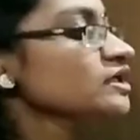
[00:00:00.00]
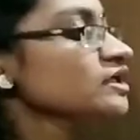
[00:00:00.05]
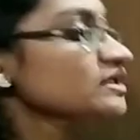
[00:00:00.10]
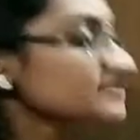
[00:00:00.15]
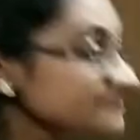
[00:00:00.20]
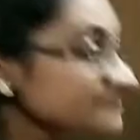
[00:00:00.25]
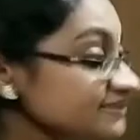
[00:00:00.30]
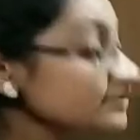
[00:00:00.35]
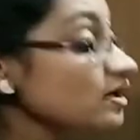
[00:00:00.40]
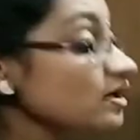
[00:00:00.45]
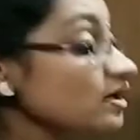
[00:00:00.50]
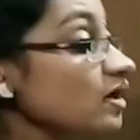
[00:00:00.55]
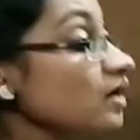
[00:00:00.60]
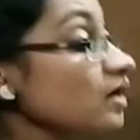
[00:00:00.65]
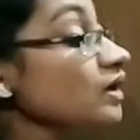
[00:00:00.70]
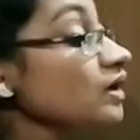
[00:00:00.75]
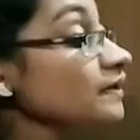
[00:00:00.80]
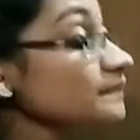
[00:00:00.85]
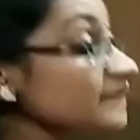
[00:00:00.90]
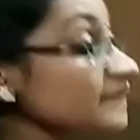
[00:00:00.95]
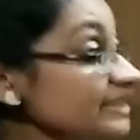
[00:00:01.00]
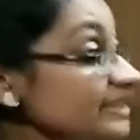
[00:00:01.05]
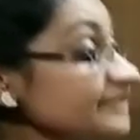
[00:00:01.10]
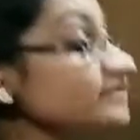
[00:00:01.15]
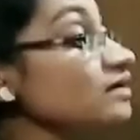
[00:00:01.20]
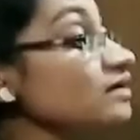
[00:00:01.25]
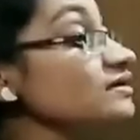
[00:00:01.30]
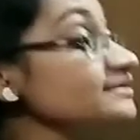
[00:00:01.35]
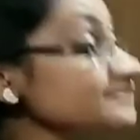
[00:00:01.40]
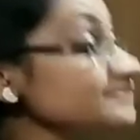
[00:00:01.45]
So
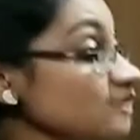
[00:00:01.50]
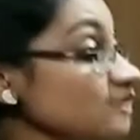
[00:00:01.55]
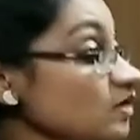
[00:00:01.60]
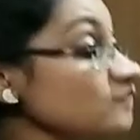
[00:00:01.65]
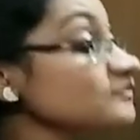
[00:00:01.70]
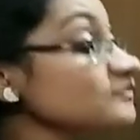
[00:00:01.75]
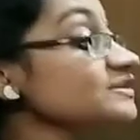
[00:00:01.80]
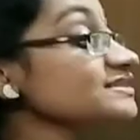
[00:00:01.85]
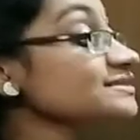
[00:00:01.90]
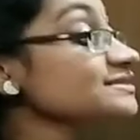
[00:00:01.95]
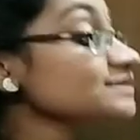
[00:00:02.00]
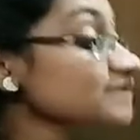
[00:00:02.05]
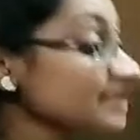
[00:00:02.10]
because of this